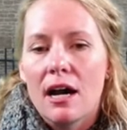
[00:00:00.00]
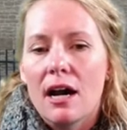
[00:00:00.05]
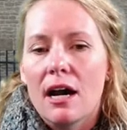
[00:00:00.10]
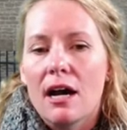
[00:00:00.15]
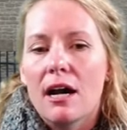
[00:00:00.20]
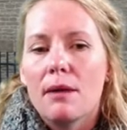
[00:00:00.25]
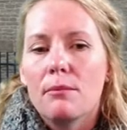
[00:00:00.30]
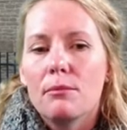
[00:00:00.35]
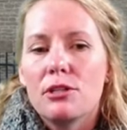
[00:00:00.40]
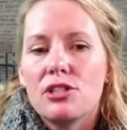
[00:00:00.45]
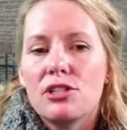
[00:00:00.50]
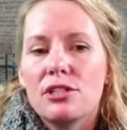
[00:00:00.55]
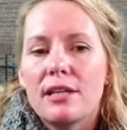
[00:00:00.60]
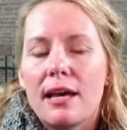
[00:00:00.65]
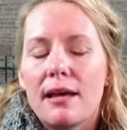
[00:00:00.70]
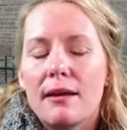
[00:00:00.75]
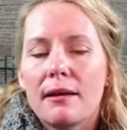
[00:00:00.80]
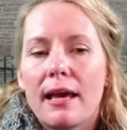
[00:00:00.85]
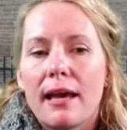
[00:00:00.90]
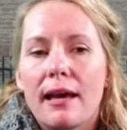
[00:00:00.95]
um, which
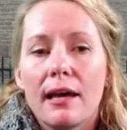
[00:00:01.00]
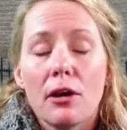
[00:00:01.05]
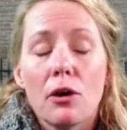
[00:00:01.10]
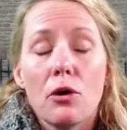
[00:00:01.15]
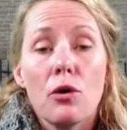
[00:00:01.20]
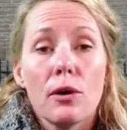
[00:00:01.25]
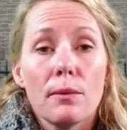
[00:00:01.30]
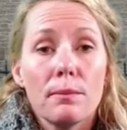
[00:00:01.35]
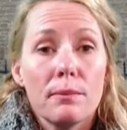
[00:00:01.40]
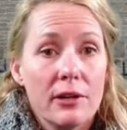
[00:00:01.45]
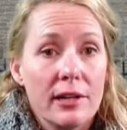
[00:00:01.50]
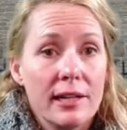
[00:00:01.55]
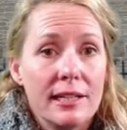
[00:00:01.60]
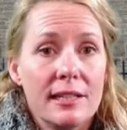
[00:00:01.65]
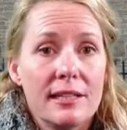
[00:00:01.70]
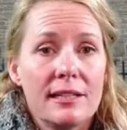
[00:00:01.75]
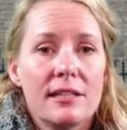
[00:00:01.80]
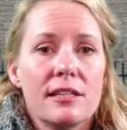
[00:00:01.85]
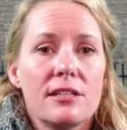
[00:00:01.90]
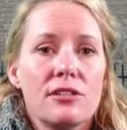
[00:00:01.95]
then got
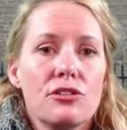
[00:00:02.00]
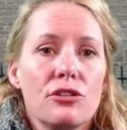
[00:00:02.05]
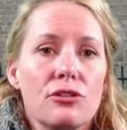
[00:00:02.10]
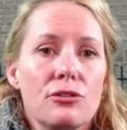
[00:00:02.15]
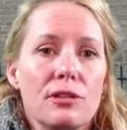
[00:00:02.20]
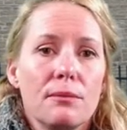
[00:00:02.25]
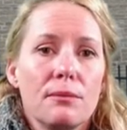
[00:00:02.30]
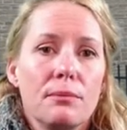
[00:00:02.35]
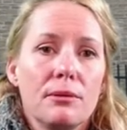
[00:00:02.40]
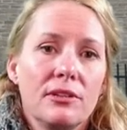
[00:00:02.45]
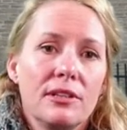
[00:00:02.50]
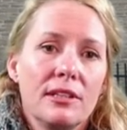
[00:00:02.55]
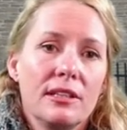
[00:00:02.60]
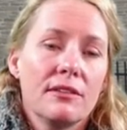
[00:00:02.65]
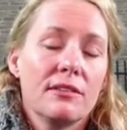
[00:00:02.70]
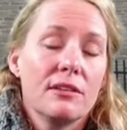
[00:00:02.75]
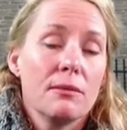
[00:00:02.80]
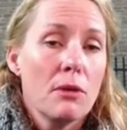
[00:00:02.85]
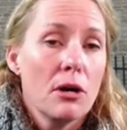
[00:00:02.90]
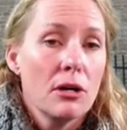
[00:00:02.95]
incorporated into the building
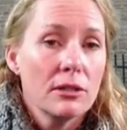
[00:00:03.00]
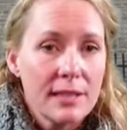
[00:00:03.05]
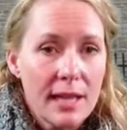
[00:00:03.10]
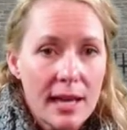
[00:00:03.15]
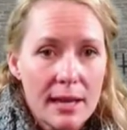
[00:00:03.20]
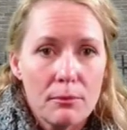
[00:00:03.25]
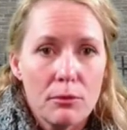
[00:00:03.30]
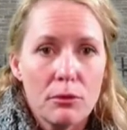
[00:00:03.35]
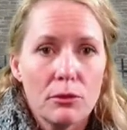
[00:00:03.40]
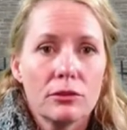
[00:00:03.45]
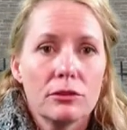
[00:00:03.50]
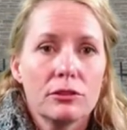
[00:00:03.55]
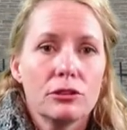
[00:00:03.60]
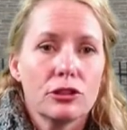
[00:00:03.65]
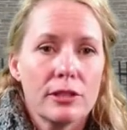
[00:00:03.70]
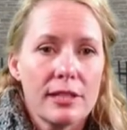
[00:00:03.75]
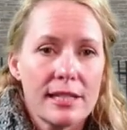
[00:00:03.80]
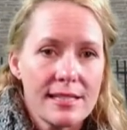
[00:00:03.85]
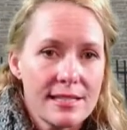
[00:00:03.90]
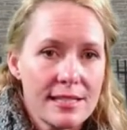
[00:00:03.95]
of the multimodal
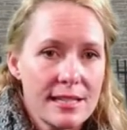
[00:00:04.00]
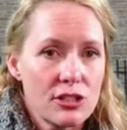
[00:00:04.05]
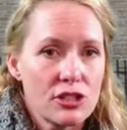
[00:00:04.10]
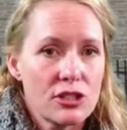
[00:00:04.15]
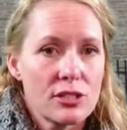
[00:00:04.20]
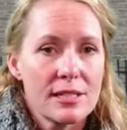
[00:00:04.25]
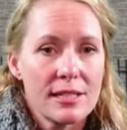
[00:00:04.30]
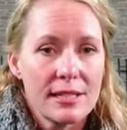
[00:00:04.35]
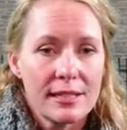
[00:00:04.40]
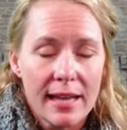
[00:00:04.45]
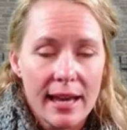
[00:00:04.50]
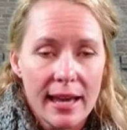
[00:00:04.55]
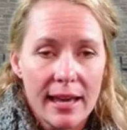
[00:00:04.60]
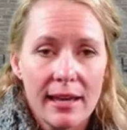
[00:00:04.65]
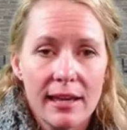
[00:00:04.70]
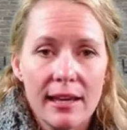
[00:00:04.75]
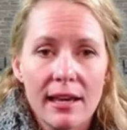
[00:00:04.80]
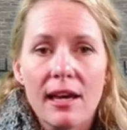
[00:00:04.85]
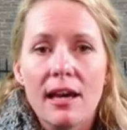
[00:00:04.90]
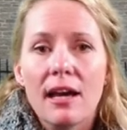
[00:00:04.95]
train station
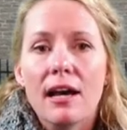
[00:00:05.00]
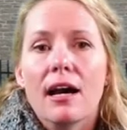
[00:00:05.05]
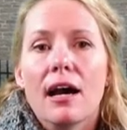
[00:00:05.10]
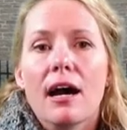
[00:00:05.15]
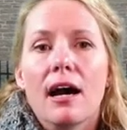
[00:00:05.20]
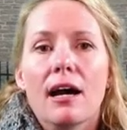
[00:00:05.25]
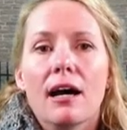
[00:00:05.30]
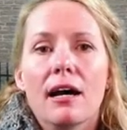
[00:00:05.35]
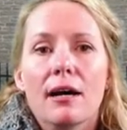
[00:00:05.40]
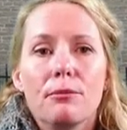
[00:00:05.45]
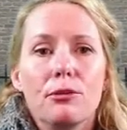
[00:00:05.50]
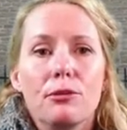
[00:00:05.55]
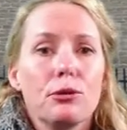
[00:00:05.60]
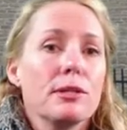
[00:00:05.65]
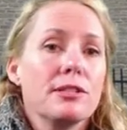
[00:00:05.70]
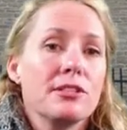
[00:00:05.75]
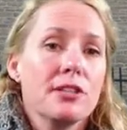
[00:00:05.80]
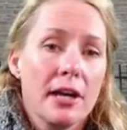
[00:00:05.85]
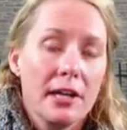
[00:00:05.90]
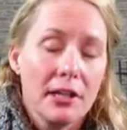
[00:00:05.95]
today um, through
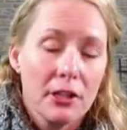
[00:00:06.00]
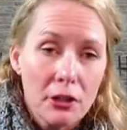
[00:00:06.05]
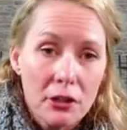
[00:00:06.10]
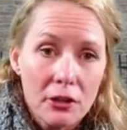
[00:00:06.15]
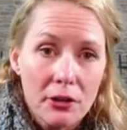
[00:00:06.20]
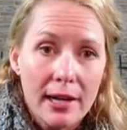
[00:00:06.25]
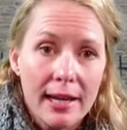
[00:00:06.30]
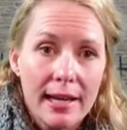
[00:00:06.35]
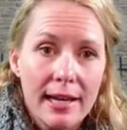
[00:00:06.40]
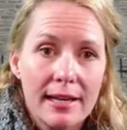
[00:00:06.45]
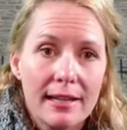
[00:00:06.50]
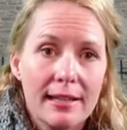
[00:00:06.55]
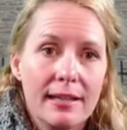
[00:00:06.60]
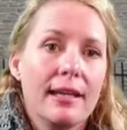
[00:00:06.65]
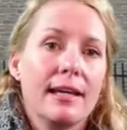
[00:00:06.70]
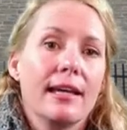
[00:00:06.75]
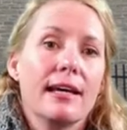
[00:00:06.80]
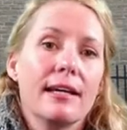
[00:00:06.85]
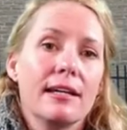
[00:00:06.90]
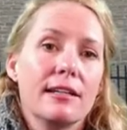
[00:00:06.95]
a Tiger grant,
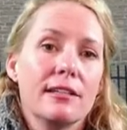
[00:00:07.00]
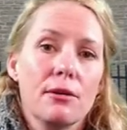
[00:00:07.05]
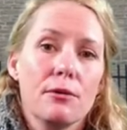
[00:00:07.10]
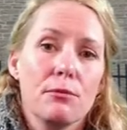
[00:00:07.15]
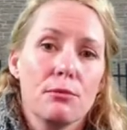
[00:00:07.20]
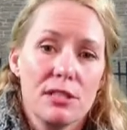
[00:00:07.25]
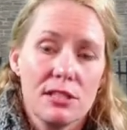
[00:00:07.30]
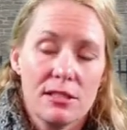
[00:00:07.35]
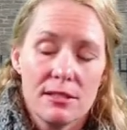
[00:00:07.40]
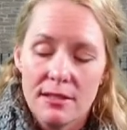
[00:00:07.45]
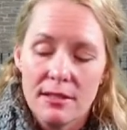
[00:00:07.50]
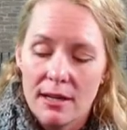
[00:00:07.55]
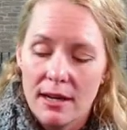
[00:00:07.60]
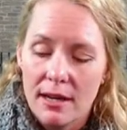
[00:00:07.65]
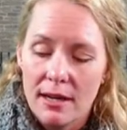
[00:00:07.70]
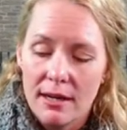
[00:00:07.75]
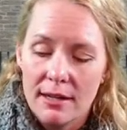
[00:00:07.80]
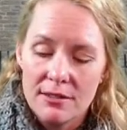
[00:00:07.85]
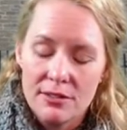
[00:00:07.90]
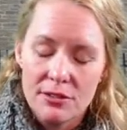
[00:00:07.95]
and it was
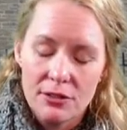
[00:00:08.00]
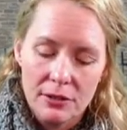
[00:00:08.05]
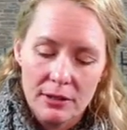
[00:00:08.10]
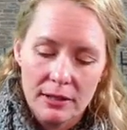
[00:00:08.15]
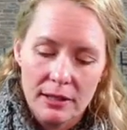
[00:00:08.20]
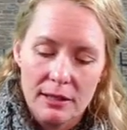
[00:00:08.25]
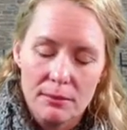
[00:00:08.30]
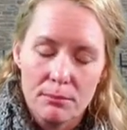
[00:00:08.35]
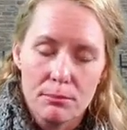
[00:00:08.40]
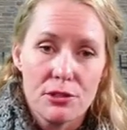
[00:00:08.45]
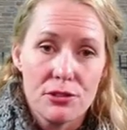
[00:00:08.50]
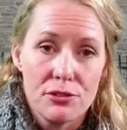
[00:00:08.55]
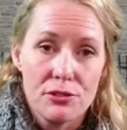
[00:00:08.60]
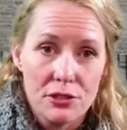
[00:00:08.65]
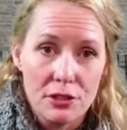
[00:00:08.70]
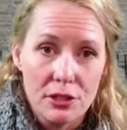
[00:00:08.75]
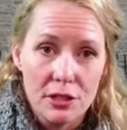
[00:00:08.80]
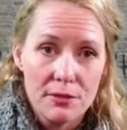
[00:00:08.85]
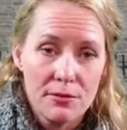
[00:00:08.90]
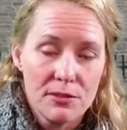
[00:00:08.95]
uh, certainly
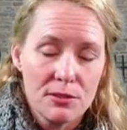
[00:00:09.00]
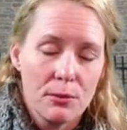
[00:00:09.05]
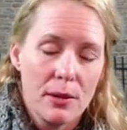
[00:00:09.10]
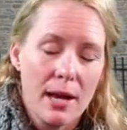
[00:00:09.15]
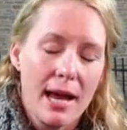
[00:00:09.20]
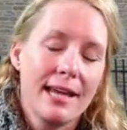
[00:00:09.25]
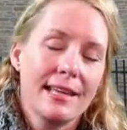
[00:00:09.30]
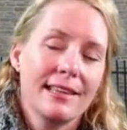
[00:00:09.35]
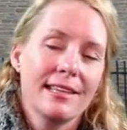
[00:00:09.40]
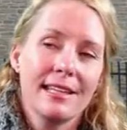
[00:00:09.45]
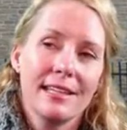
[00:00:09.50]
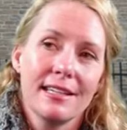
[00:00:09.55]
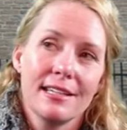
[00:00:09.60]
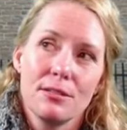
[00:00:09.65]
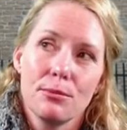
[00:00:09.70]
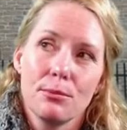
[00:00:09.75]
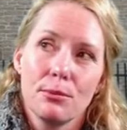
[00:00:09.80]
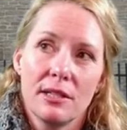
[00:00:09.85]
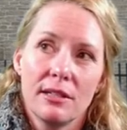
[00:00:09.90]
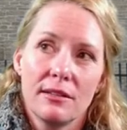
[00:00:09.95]
preserved. What I think
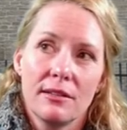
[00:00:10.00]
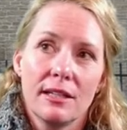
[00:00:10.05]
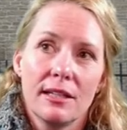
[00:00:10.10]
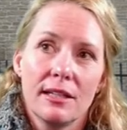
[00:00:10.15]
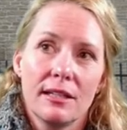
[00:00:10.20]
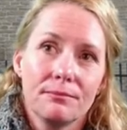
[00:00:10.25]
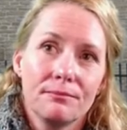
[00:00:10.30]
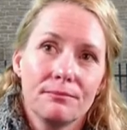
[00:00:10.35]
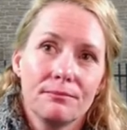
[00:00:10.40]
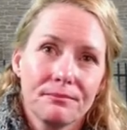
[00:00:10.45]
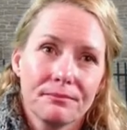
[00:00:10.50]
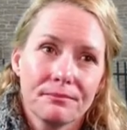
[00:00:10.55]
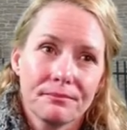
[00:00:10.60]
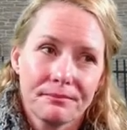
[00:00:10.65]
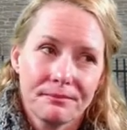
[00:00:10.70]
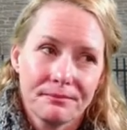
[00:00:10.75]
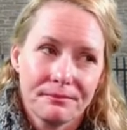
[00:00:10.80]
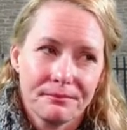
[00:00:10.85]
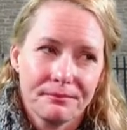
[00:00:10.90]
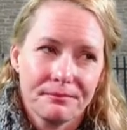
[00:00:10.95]
is one of the
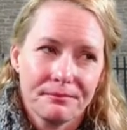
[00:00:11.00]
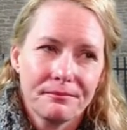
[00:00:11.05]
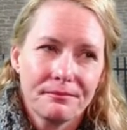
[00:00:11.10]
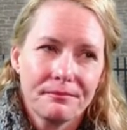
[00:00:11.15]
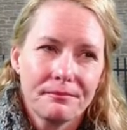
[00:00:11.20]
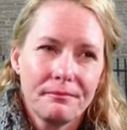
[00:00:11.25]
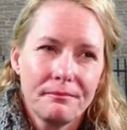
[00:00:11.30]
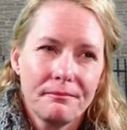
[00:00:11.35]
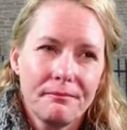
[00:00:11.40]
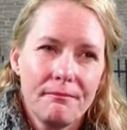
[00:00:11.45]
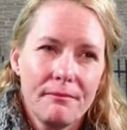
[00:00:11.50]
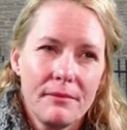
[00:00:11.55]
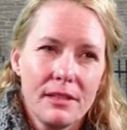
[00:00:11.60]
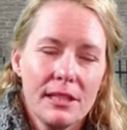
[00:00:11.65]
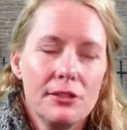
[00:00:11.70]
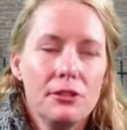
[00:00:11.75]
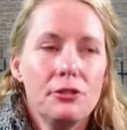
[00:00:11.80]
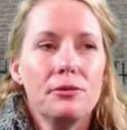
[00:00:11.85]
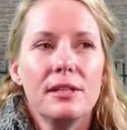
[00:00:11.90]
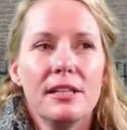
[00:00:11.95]

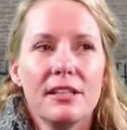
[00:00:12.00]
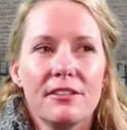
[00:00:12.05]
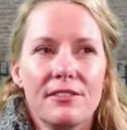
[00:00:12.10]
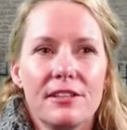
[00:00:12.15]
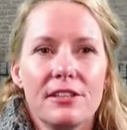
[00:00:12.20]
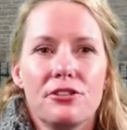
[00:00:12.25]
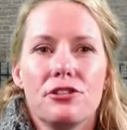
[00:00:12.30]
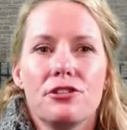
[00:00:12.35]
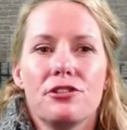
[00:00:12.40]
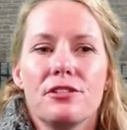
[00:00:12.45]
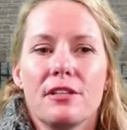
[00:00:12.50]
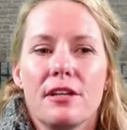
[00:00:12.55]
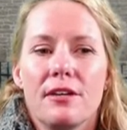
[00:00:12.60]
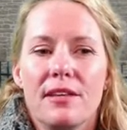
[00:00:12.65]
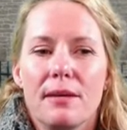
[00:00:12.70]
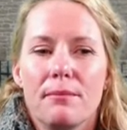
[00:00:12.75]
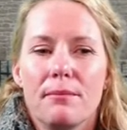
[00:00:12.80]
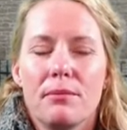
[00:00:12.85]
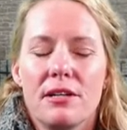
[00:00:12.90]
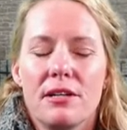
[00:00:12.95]
unique features of that